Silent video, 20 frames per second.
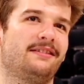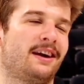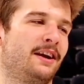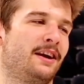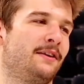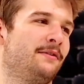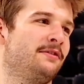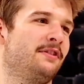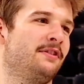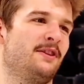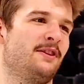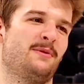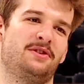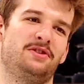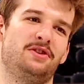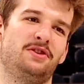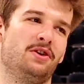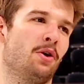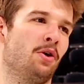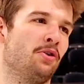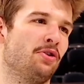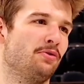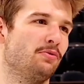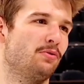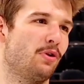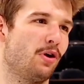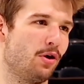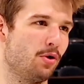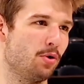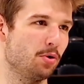of, especially you go on the
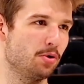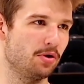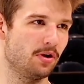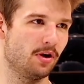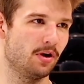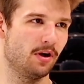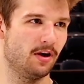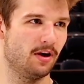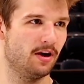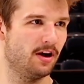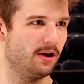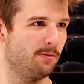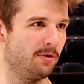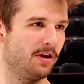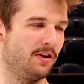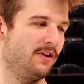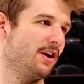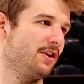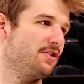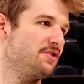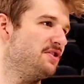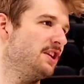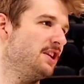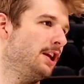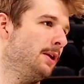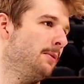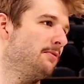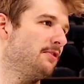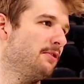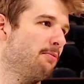road, playing the other
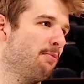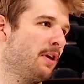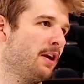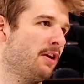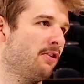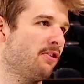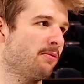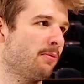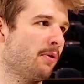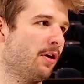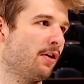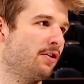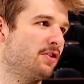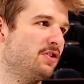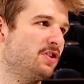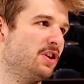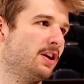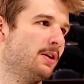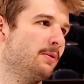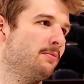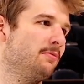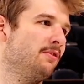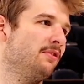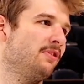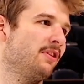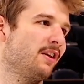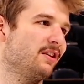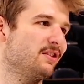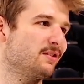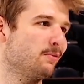teams, playing smaller gyms,
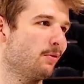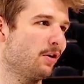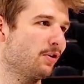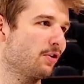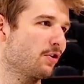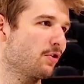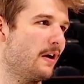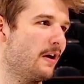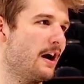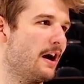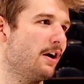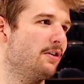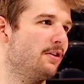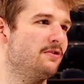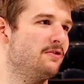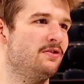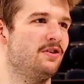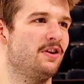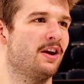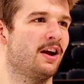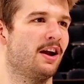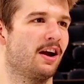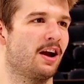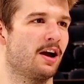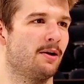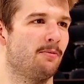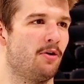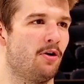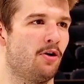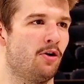like smaller crowds, and you kind of
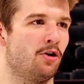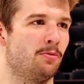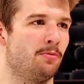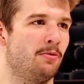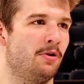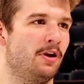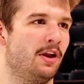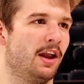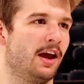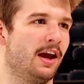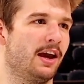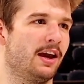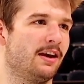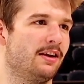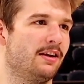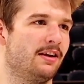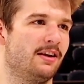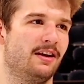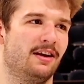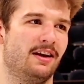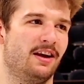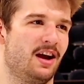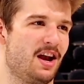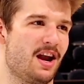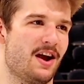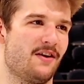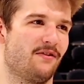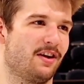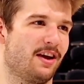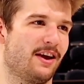come home and like it
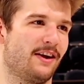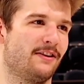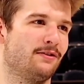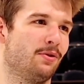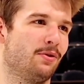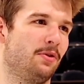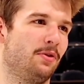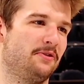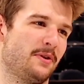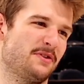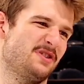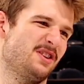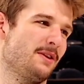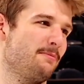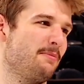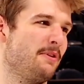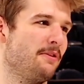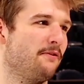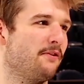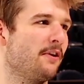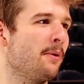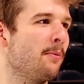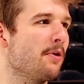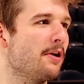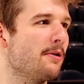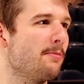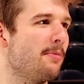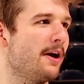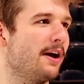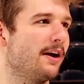never gets old. Especially like being from
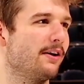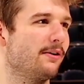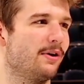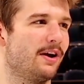Winnipeg, right?